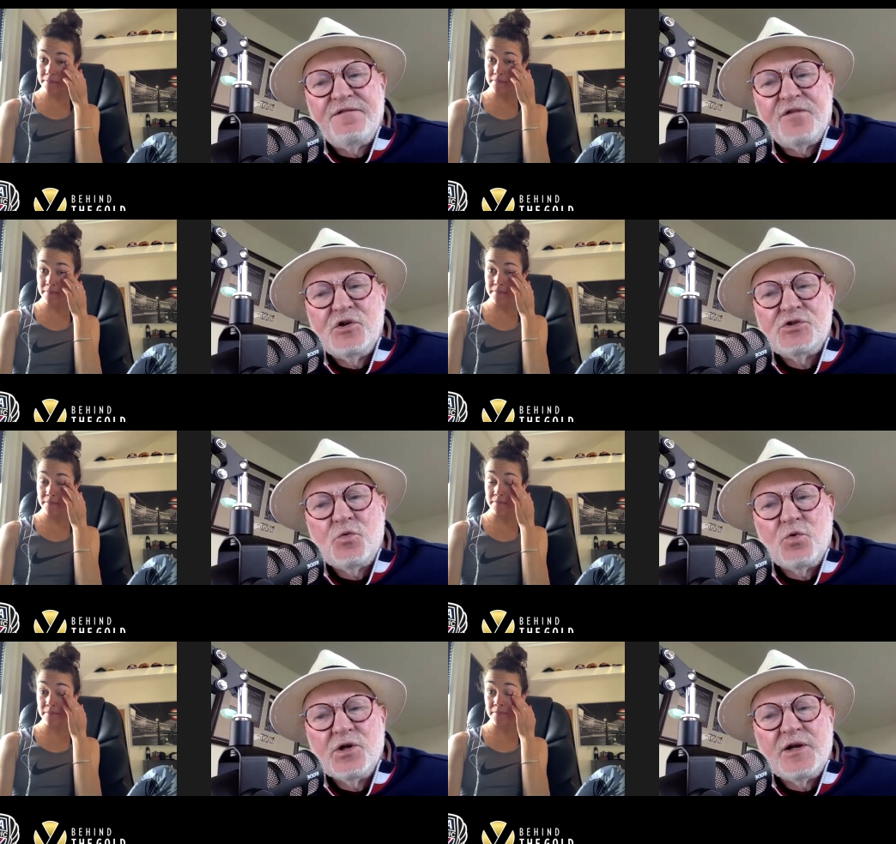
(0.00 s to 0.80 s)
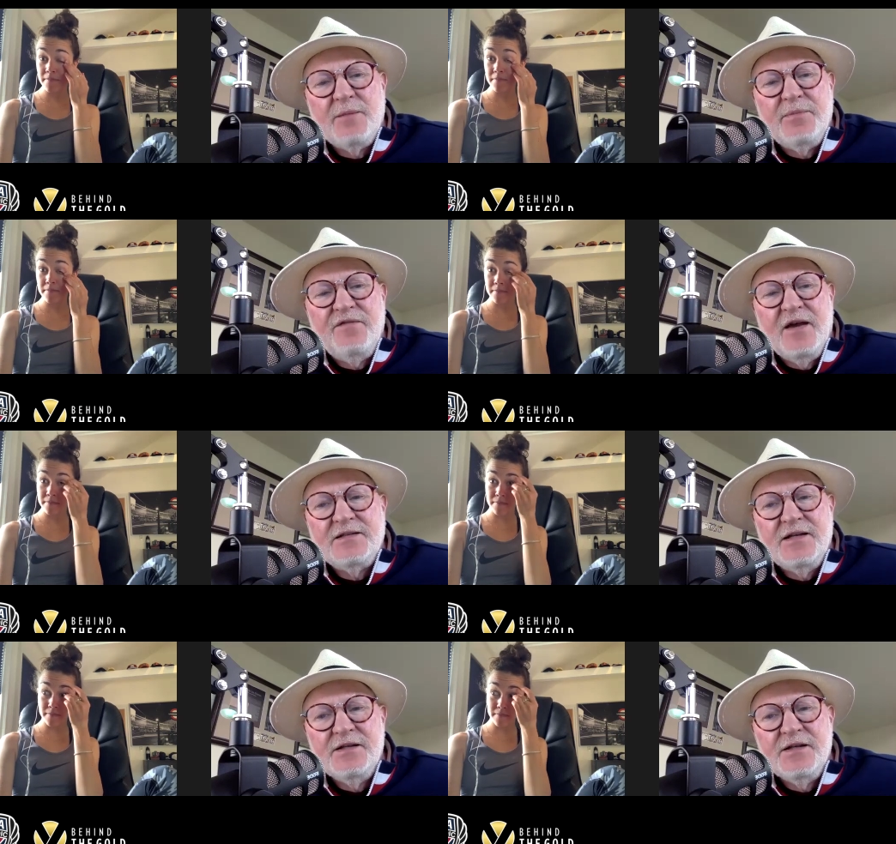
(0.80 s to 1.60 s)
Speaker 1: first World Cup
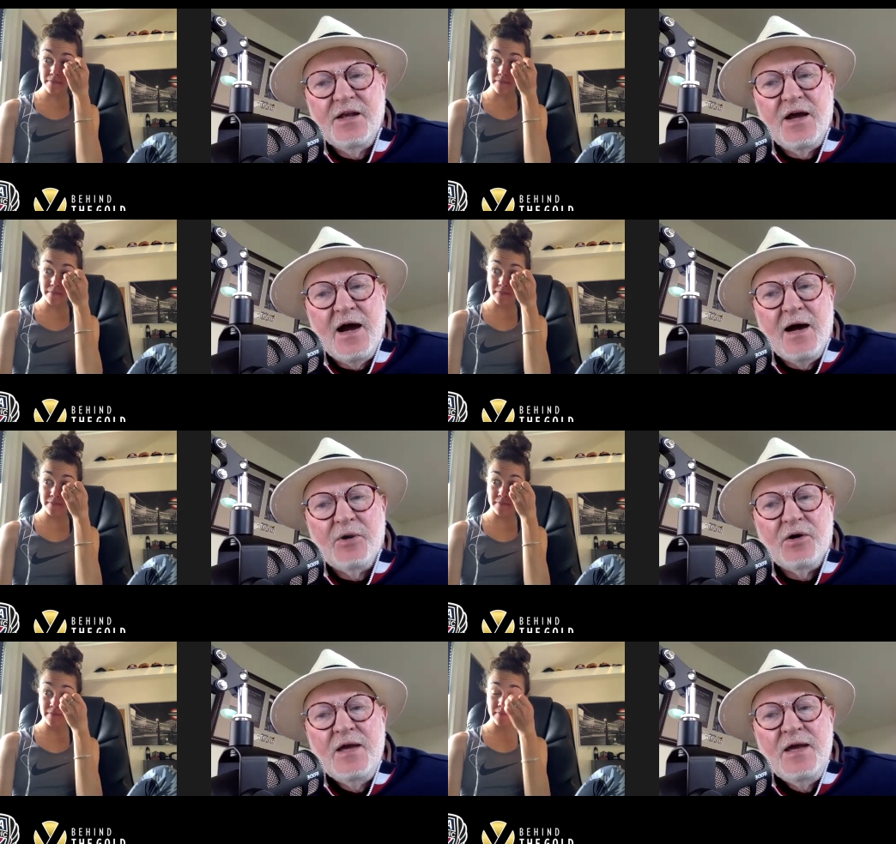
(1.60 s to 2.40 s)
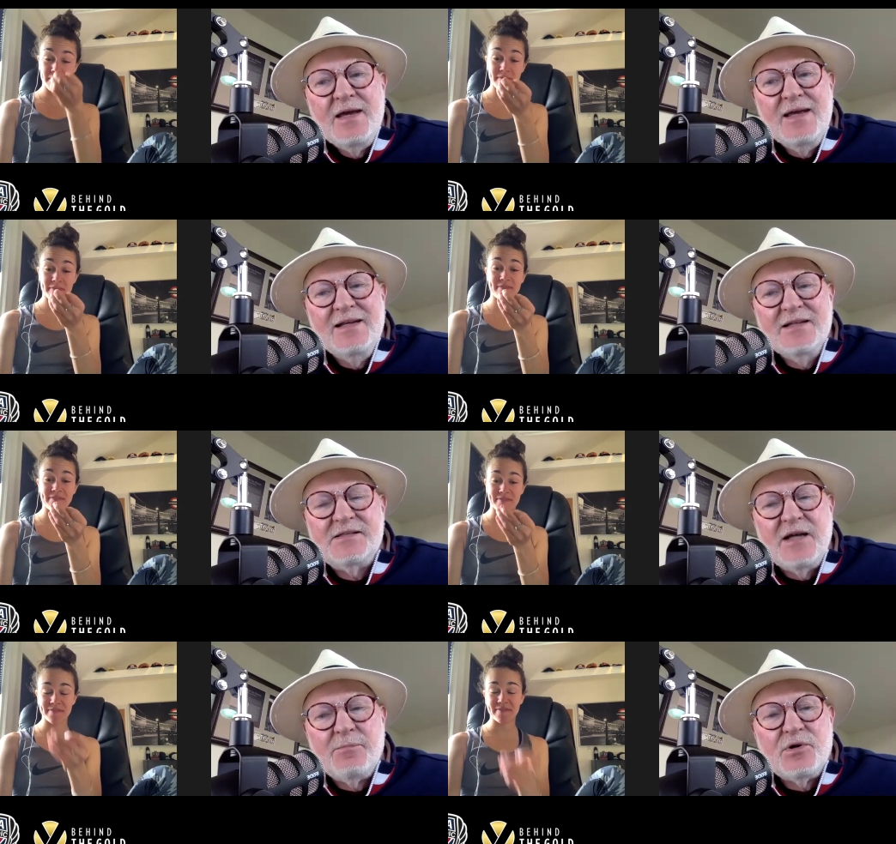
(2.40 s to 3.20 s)
event in Lillehammer in
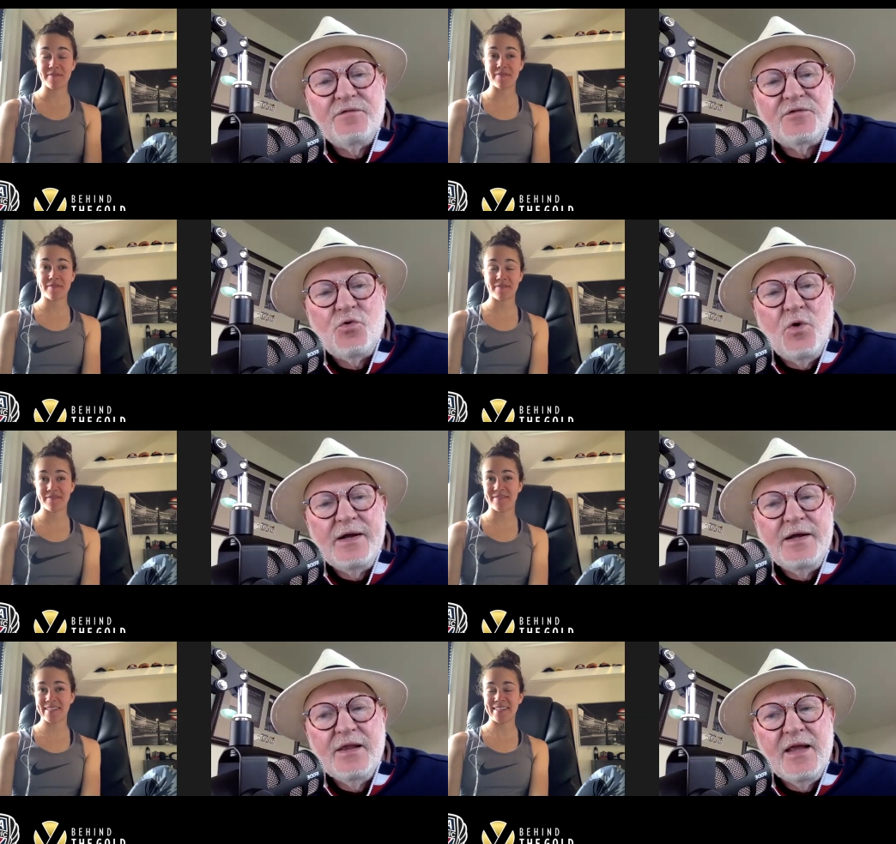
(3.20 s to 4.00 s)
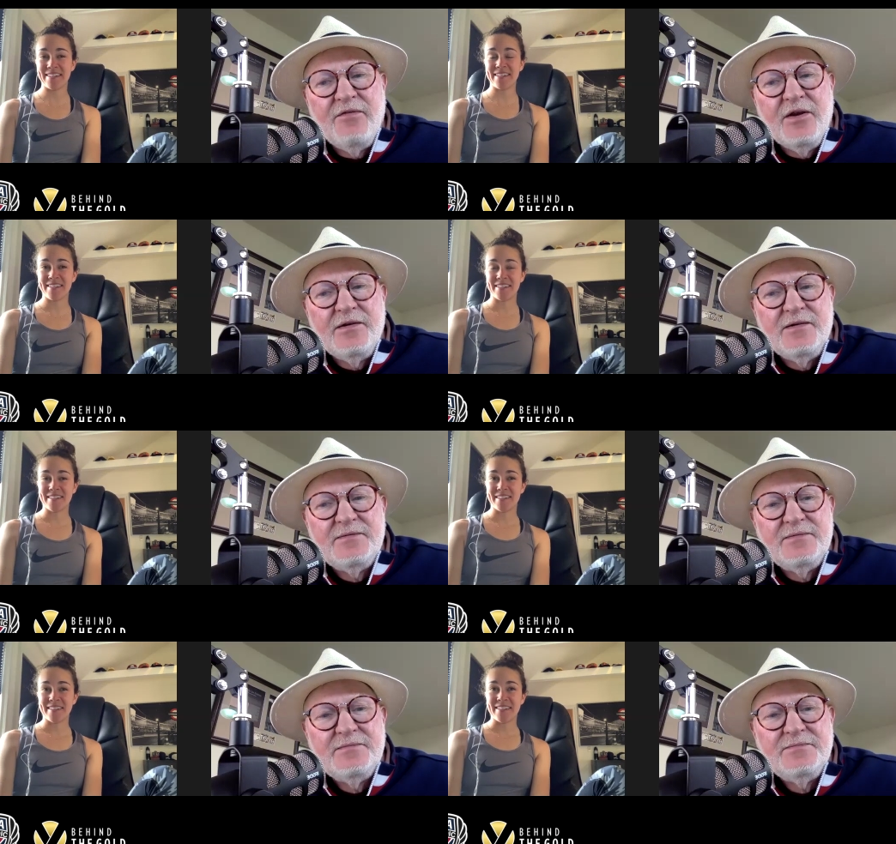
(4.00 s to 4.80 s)
December of 2011?
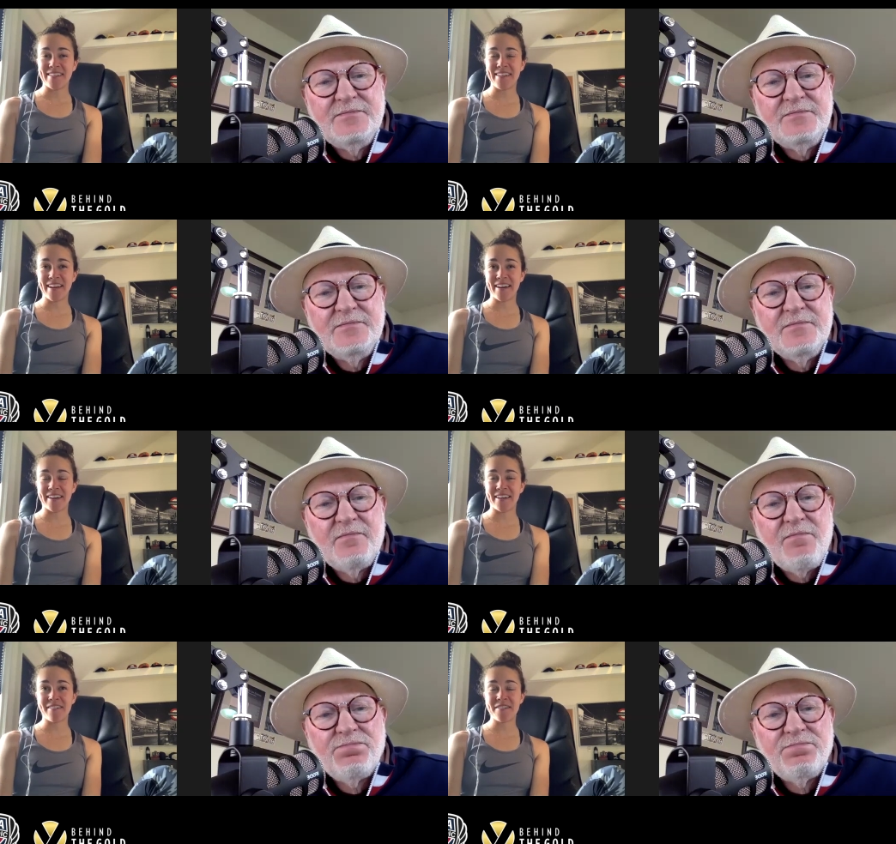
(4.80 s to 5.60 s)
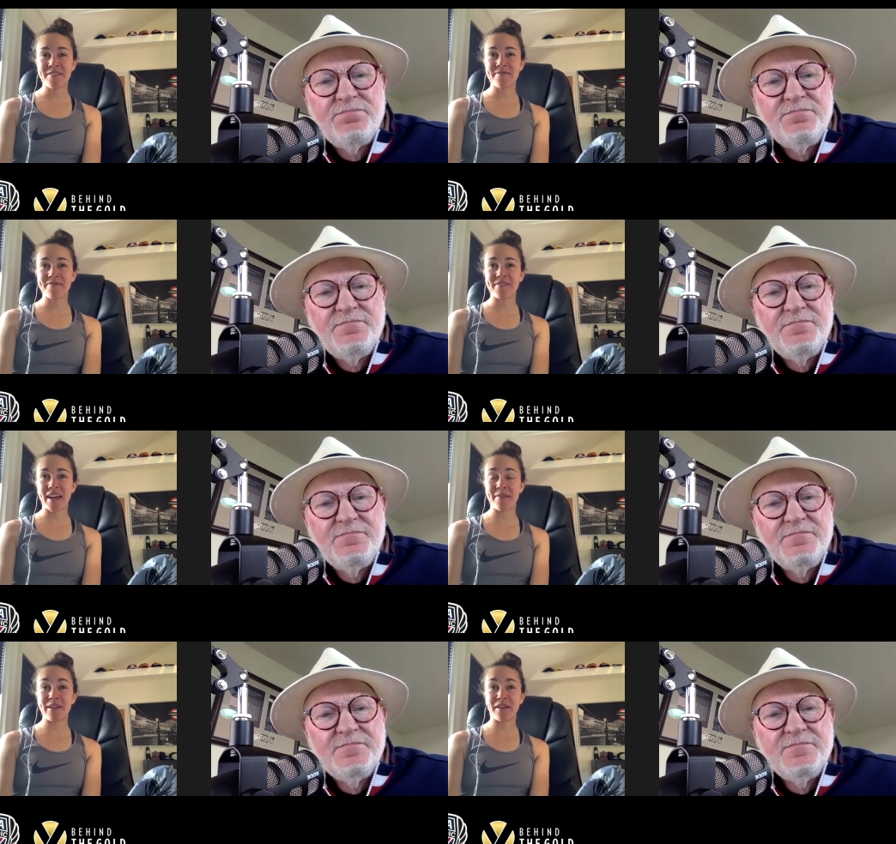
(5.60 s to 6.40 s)
Speaker 2: Yeah, um,
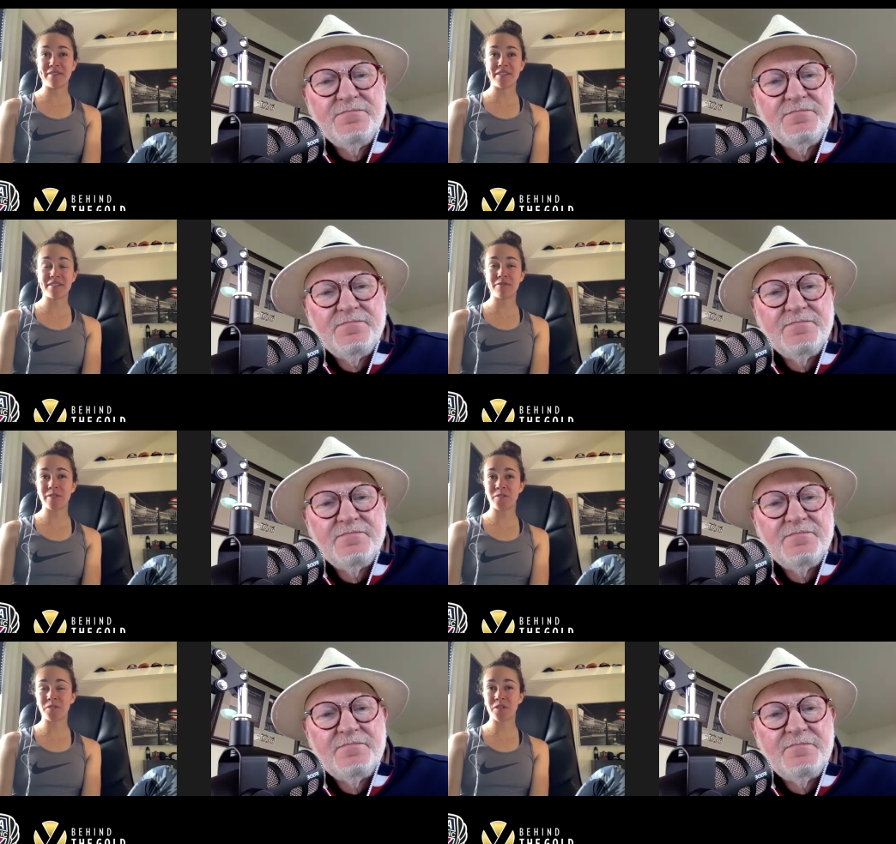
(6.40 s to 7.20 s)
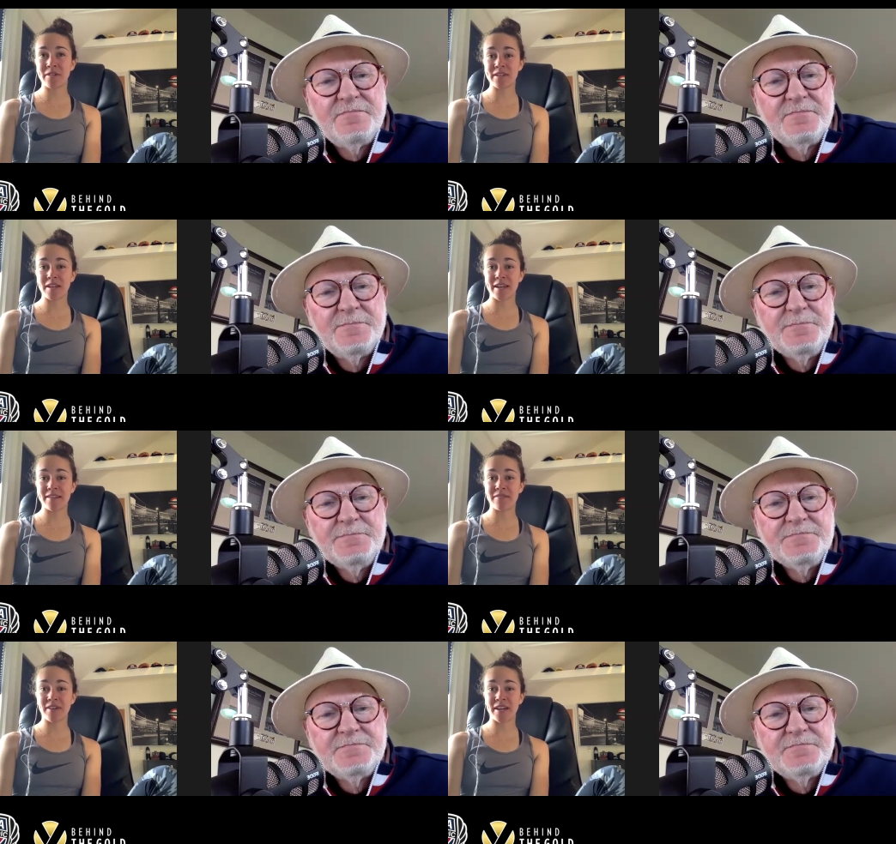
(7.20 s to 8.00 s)
I mean, obviously, we're so
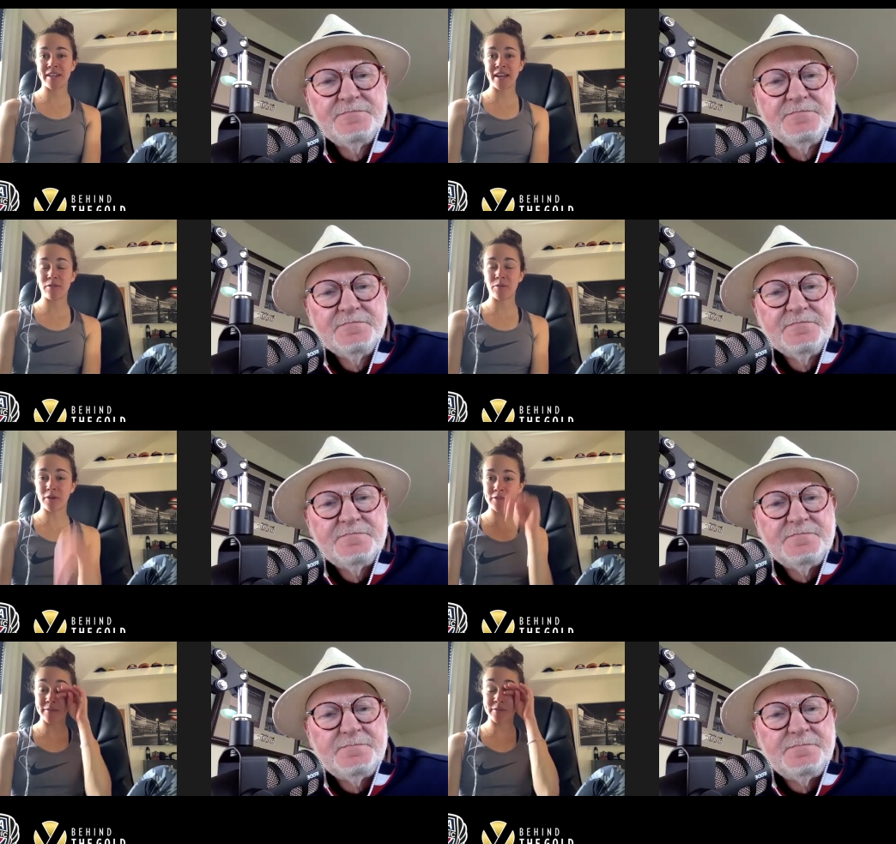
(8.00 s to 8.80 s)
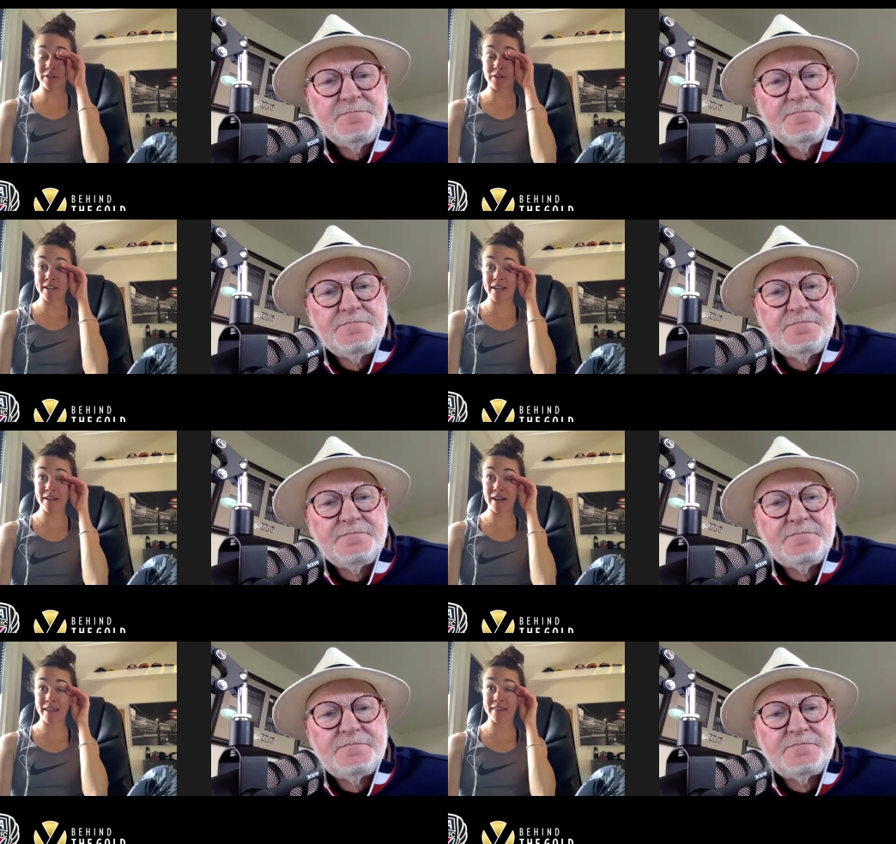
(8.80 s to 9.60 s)
excited to finally have a World Cup
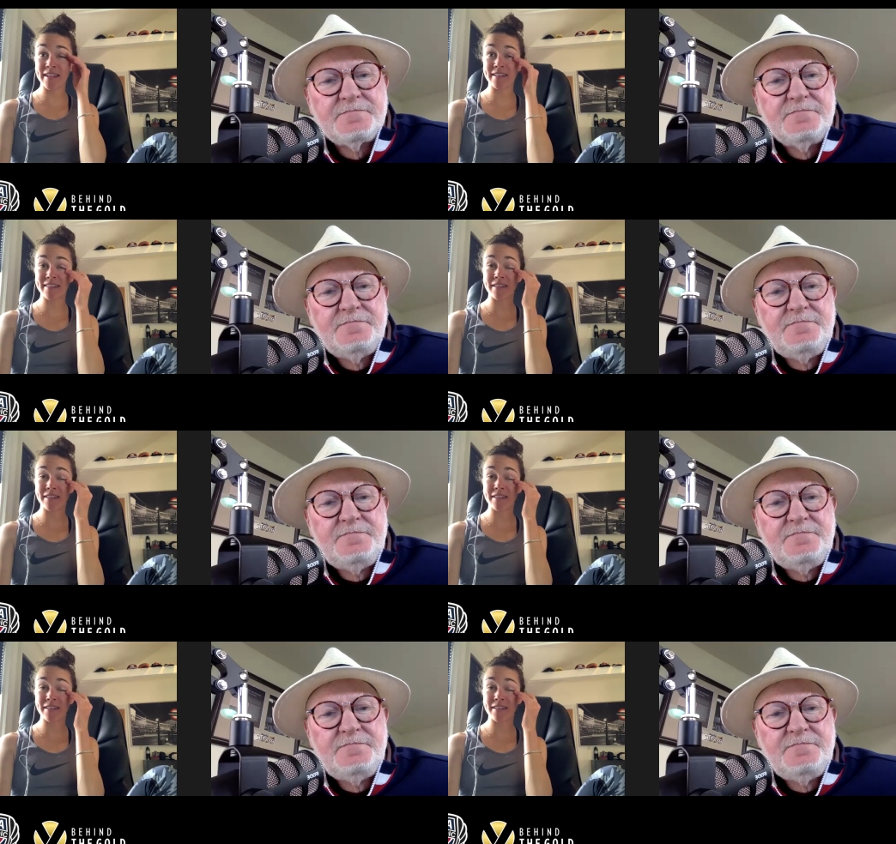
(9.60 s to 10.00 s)
circuit. I think